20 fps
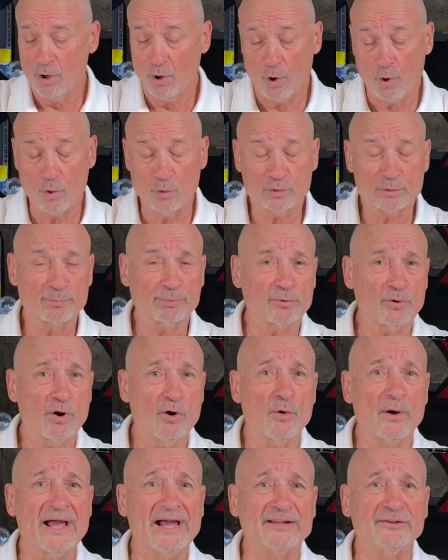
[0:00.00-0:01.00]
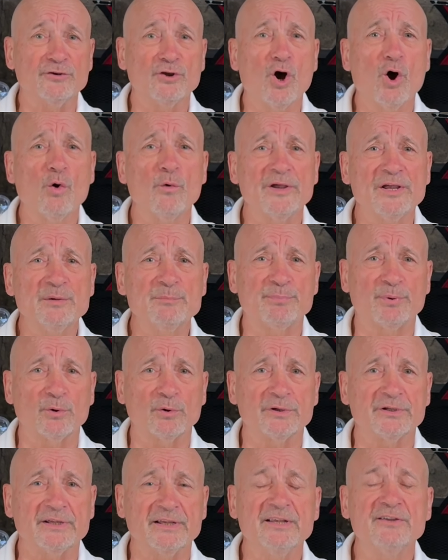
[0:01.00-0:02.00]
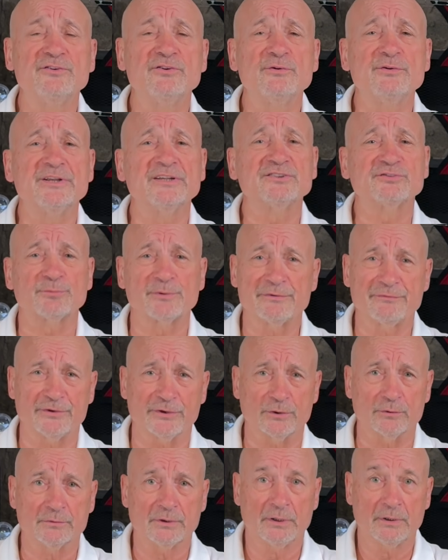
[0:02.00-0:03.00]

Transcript: Odepro had no input into this review.